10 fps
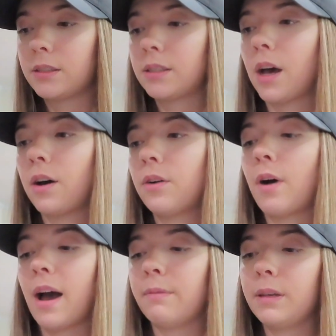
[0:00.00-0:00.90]
So
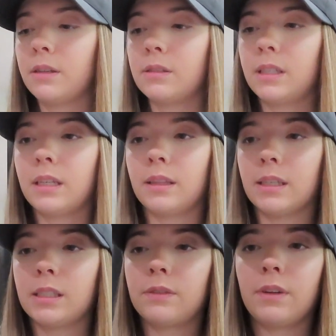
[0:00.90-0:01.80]
I've been using
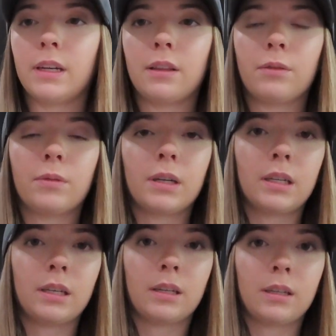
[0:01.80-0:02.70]
this vanilla
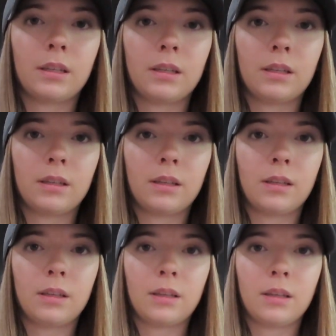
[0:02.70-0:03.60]
one,
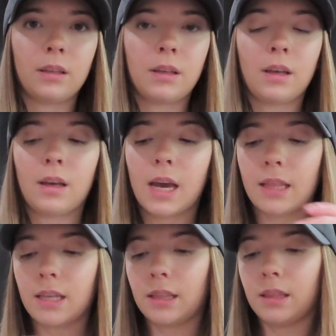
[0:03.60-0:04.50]

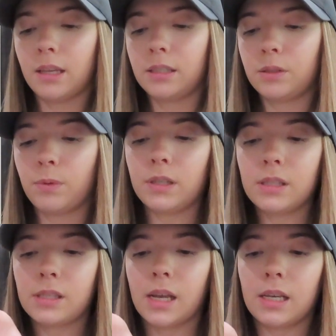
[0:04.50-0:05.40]
and then this
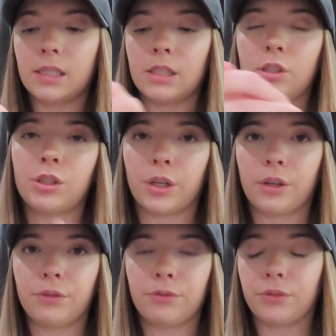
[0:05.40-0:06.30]
one says it's
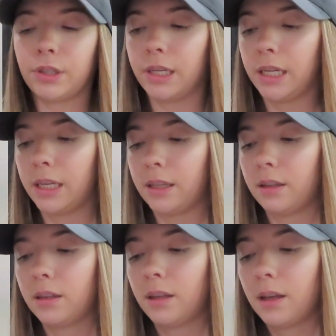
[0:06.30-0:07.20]
sugar free,
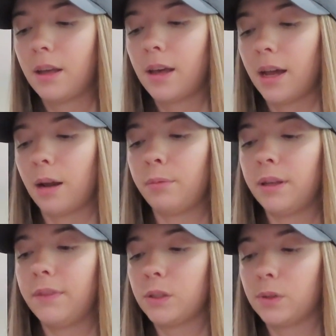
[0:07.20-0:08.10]
and I
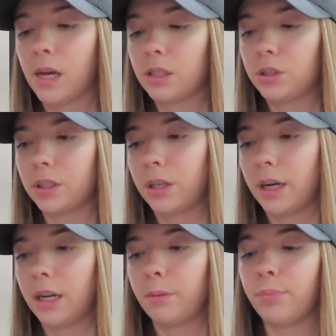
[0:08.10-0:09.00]
believe this one has sugar
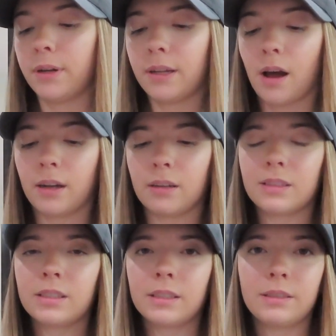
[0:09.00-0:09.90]
in it, but I
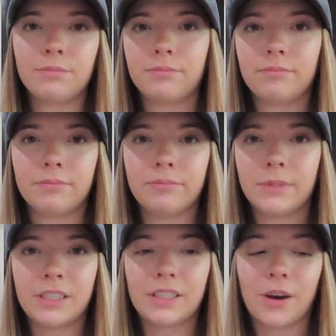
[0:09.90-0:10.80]
honestly
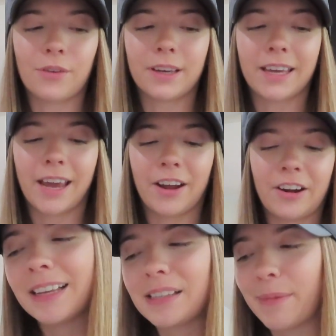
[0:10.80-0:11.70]
don't
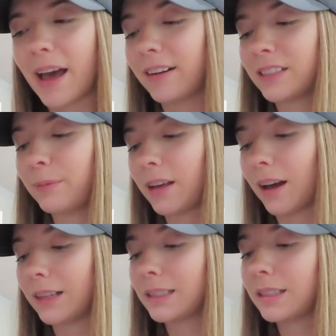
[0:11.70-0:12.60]
care. It doesn't matter to me,
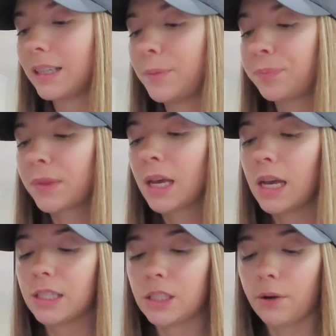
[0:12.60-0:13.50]
honestly.
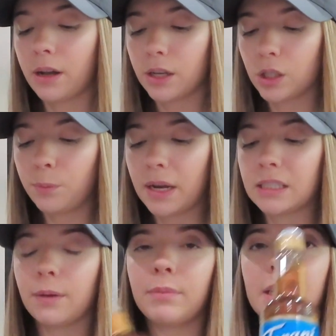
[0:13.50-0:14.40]
So I also
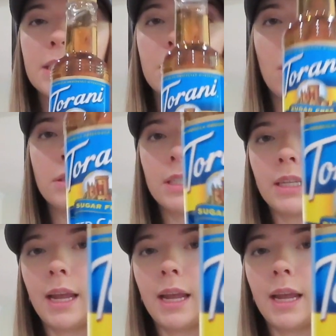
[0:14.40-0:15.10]
picked up this salted